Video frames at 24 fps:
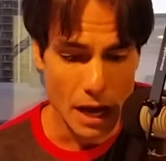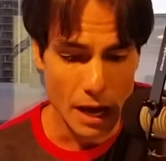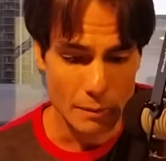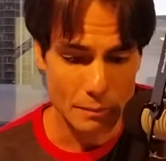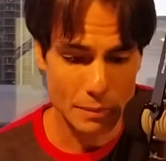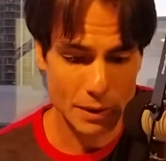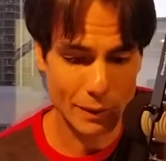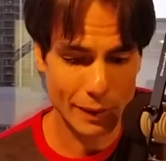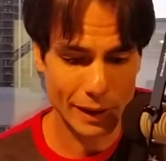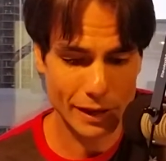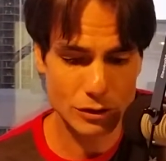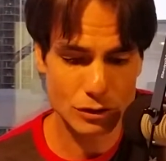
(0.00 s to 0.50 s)

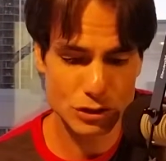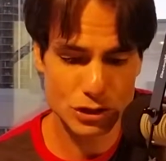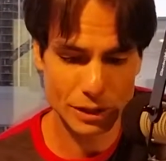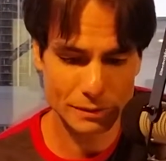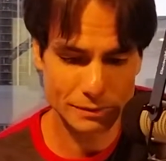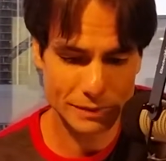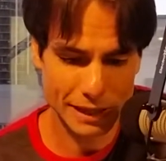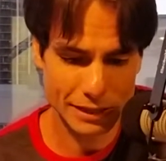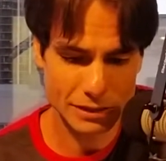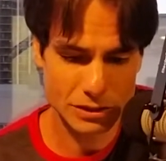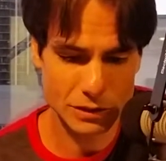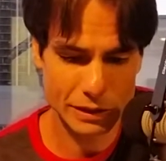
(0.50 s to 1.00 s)
BYU
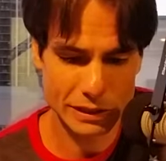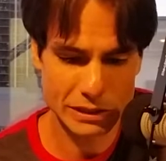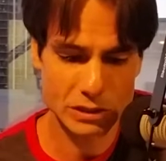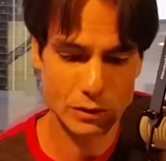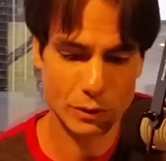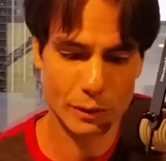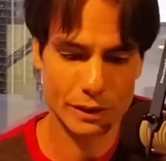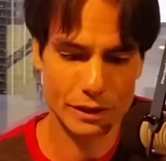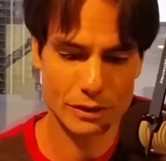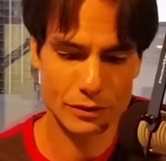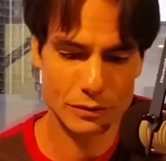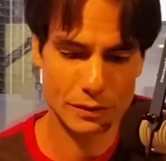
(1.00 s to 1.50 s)
jumped out to a
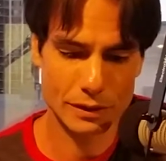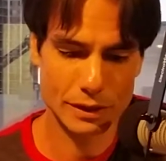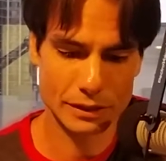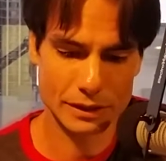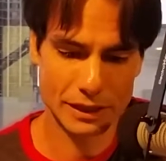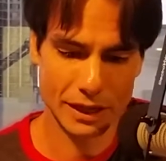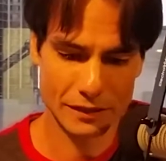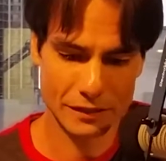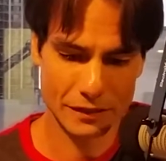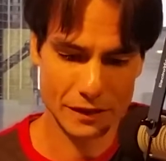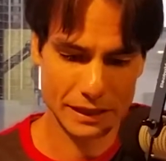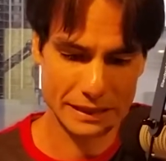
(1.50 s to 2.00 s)

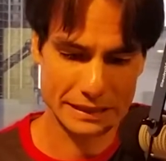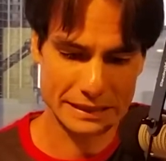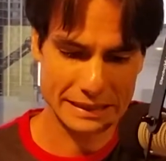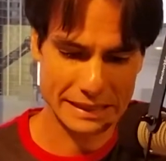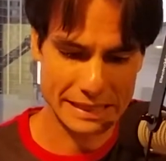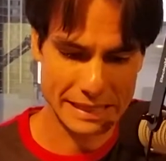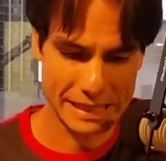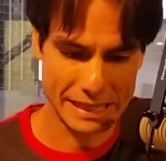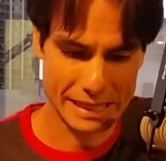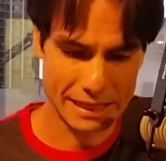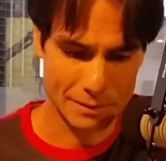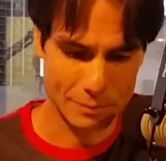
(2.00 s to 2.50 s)
23-0
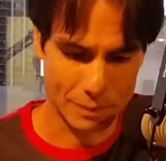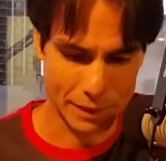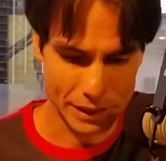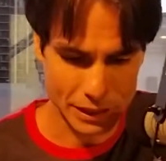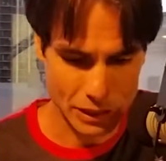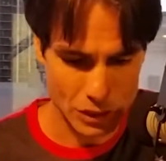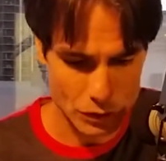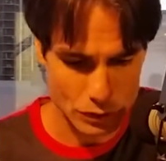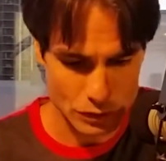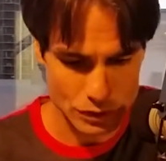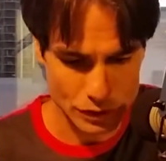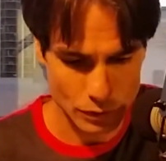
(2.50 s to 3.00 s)
lead, but
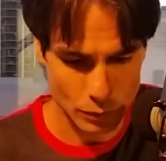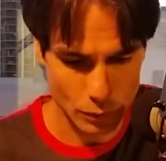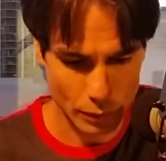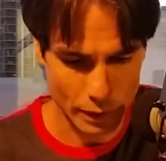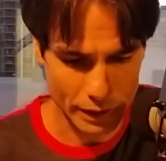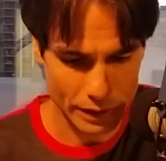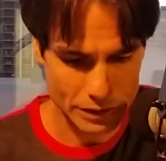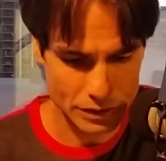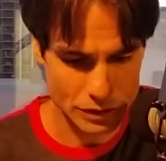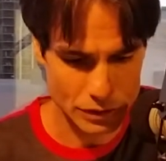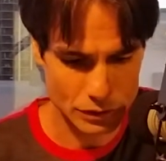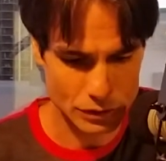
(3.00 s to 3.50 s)
Houston
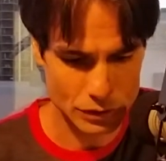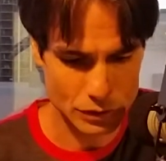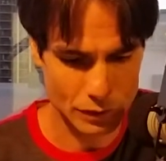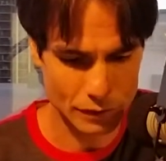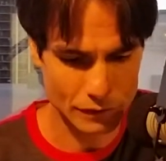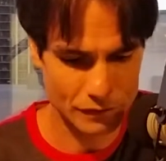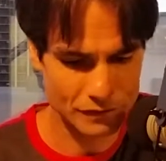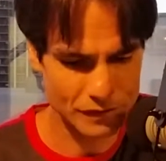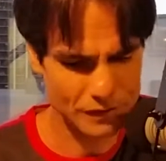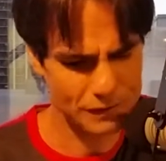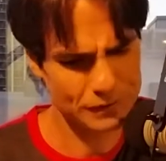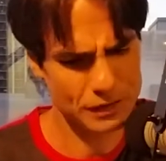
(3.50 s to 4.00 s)
1 and 2
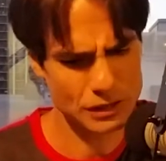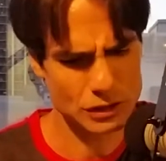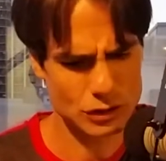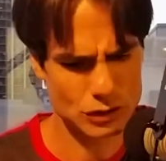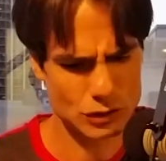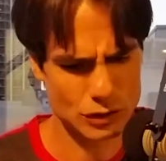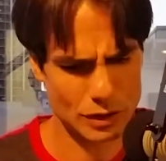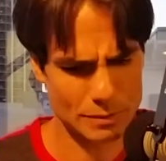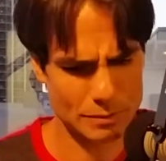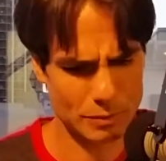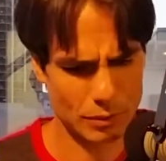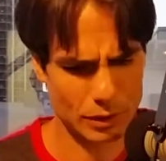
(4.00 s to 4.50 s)
scored 15
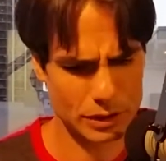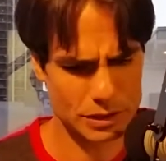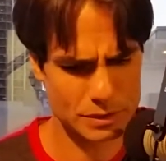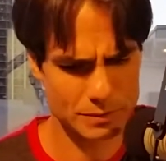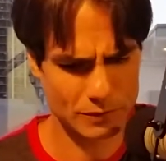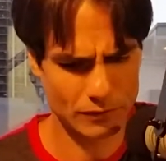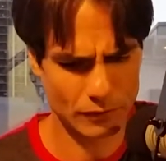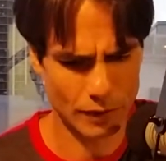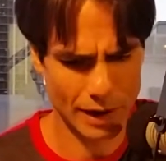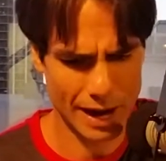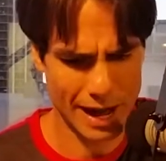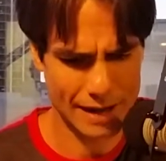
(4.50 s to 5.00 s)
straight points
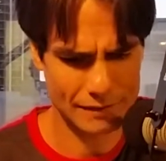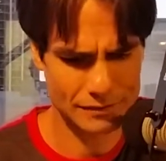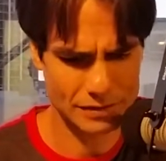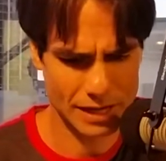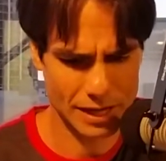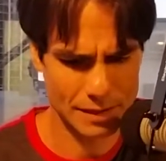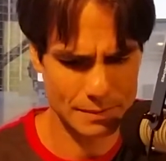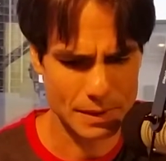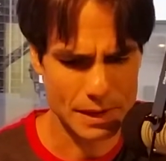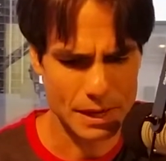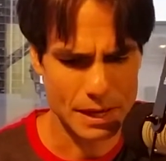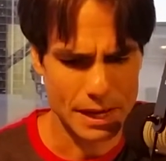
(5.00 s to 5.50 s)
before
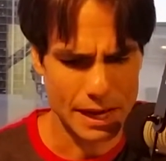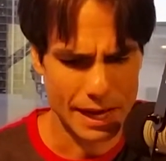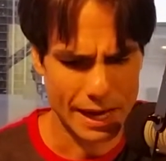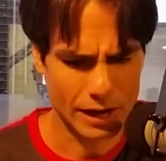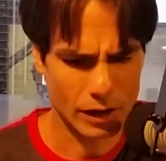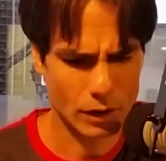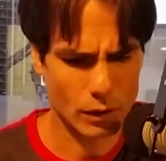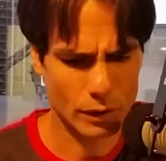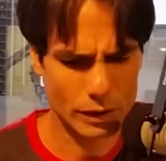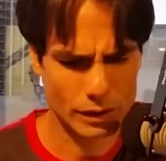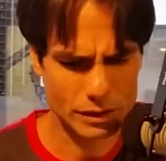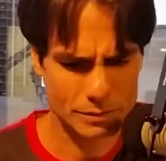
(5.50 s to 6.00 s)
halftime. And
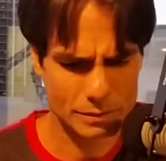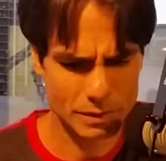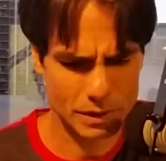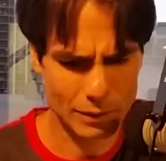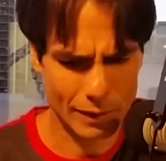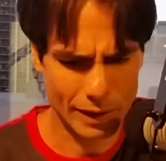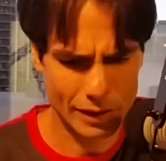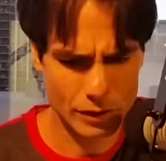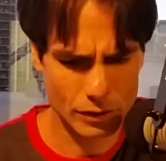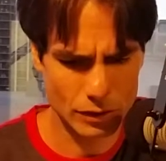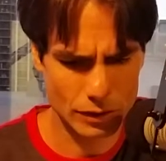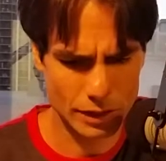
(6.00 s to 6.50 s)
according to
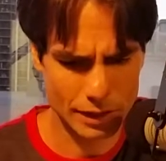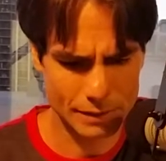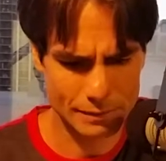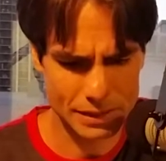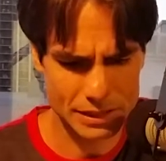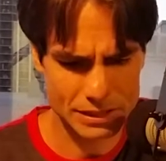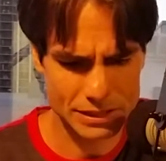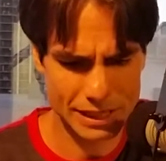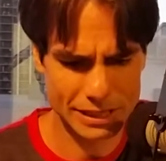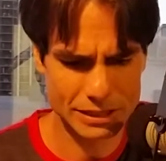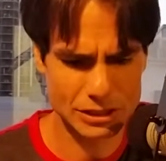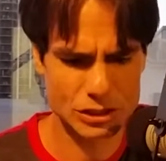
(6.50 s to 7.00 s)
BYU
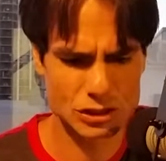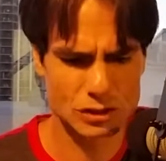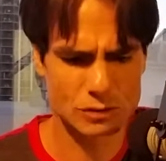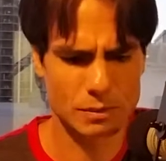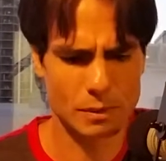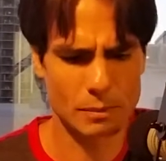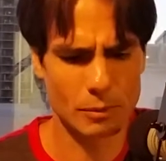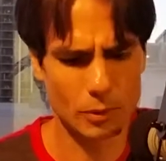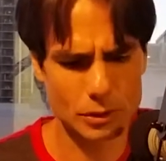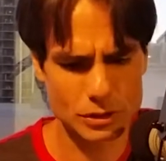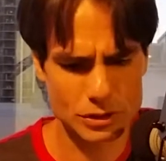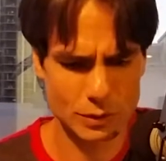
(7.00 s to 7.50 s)
alumnus and
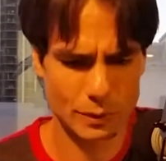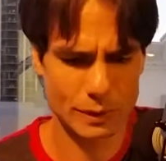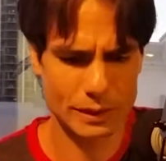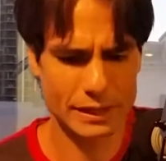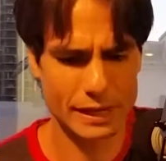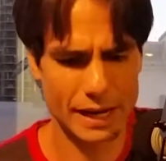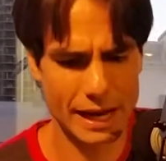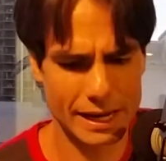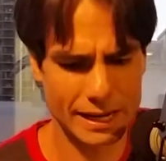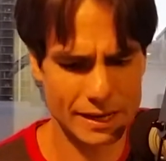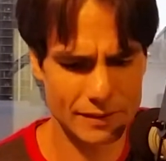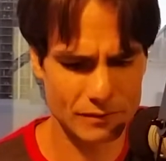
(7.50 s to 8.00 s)
Super Bowl
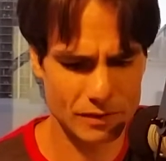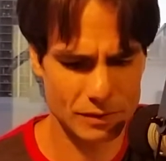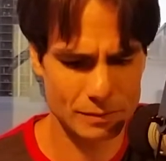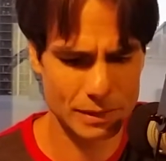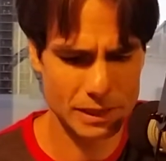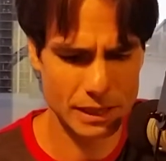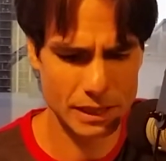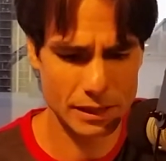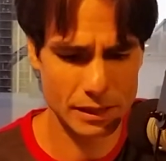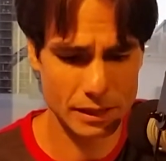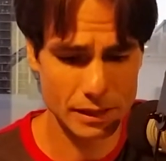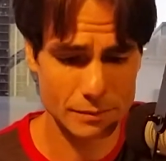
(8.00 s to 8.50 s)
29
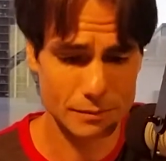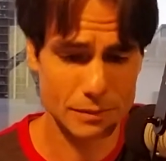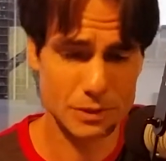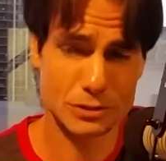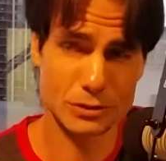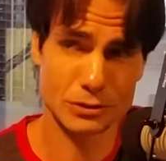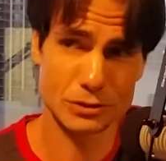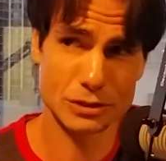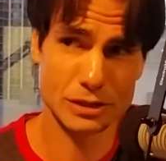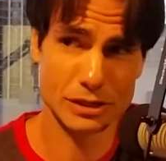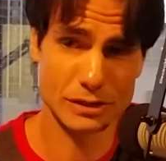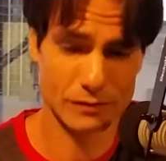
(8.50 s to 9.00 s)
MVP,
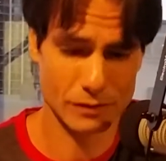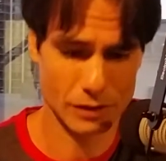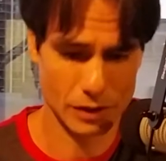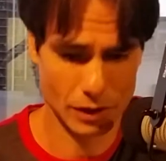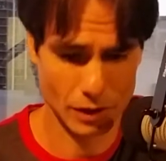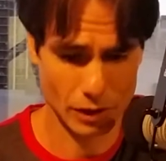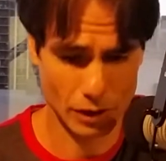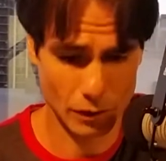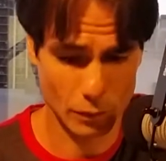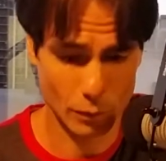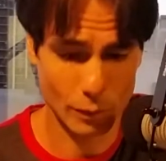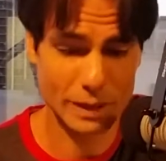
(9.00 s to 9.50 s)
Mr. Steve
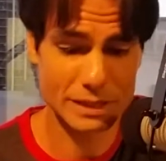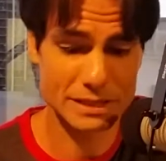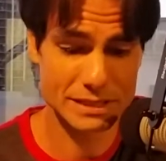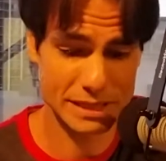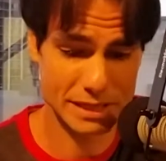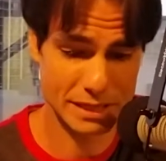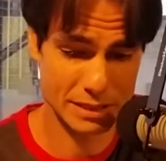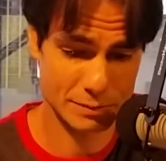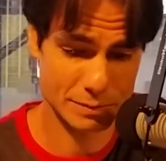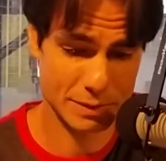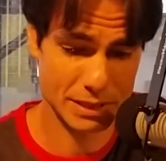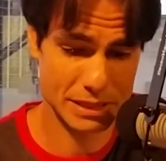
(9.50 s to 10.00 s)
Young, on
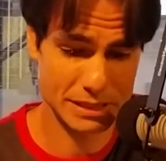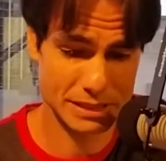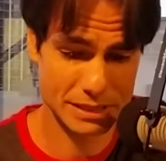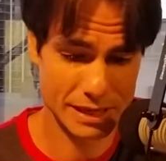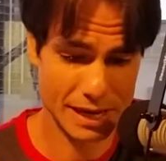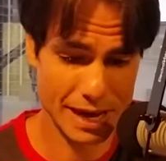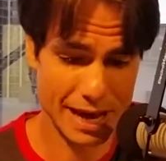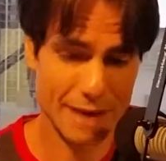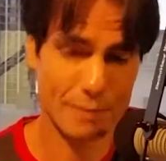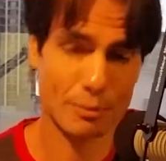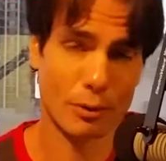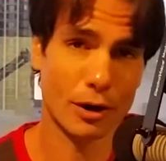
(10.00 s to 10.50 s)
Wednesday's
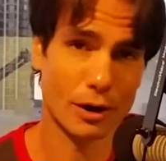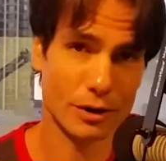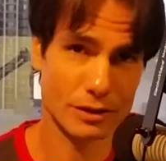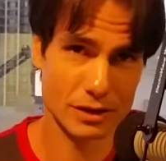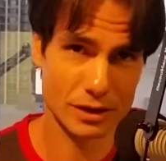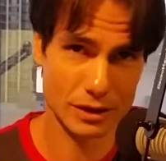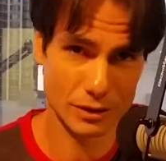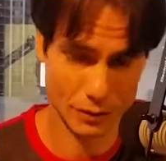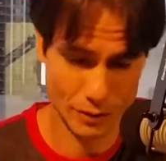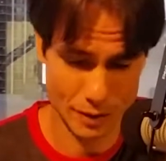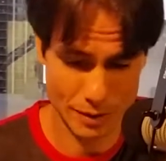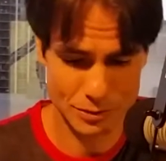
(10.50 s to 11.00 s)
PTI, pardon the
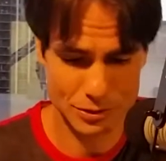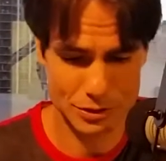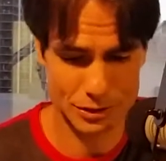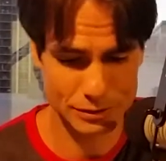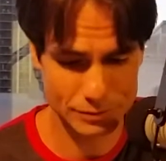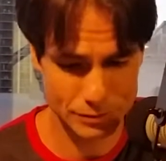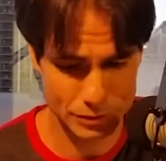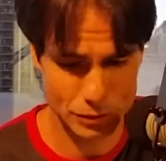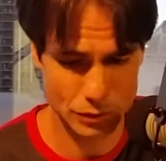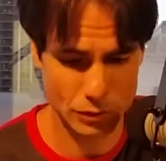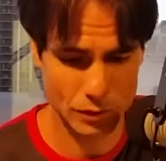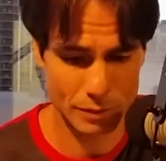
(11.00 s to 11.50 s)

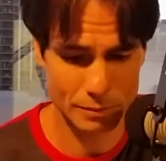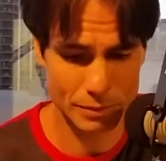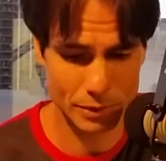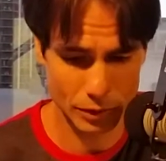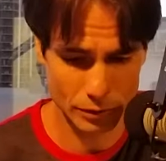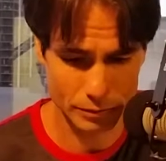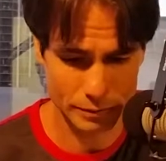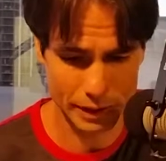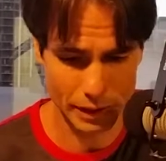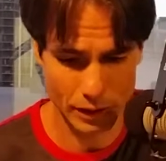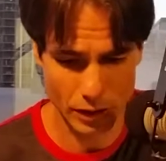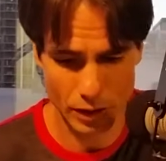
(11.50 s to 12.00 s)
interruption, 2 grumpy
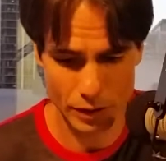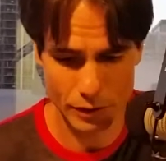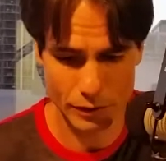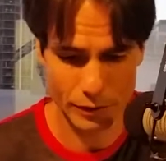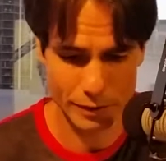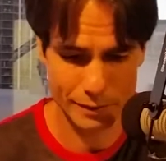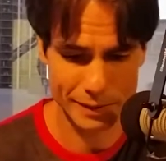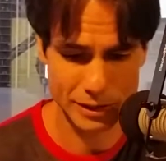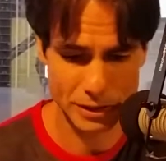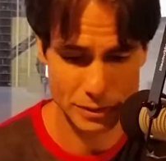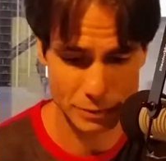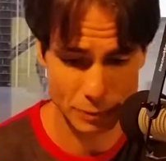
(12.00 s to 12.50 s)
old men arguing
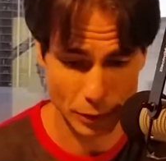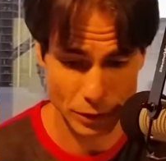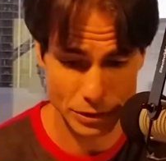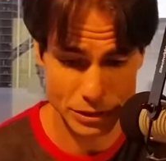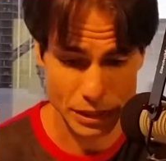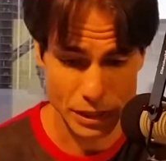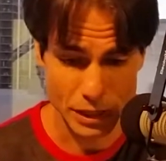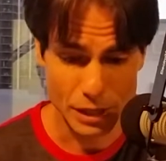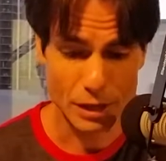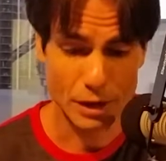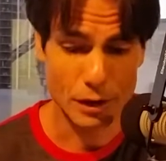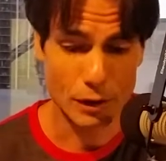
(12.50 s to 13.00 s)
about sports,
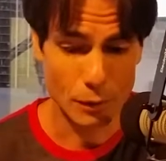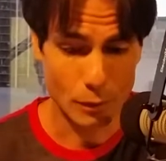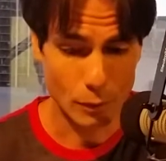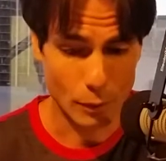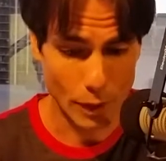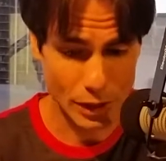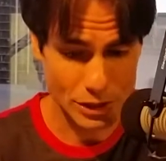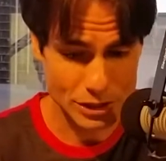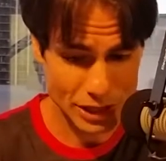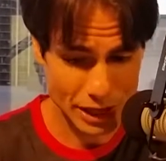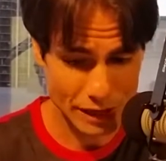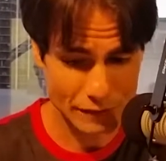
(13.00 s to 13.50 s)

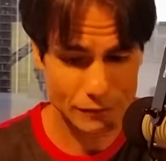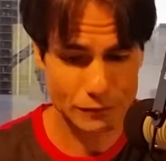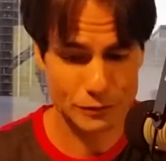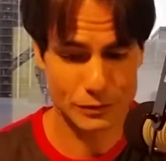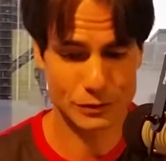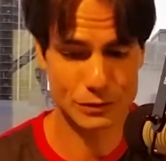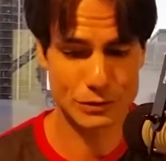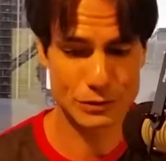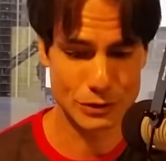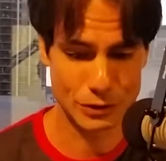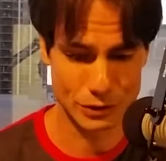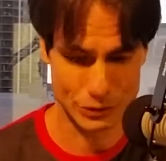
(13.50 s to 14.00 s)
watch out for the
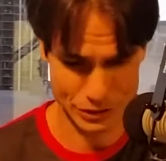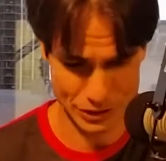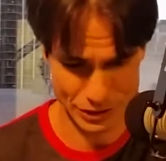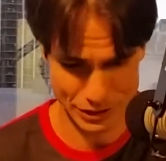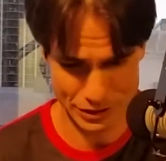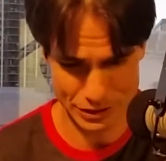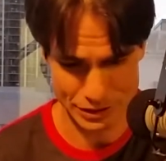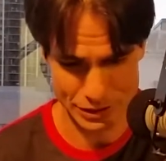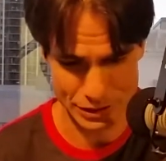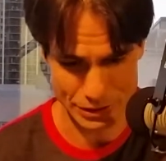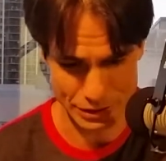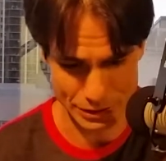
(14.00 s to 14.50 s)
Cougars this
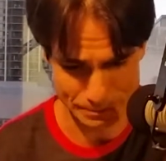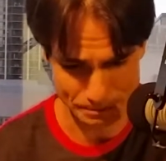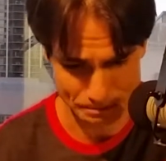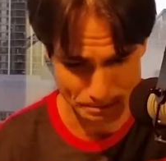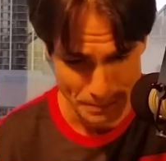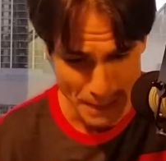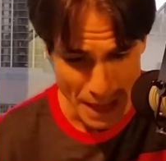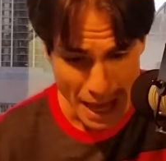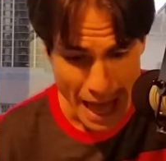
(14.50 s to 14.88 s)
season.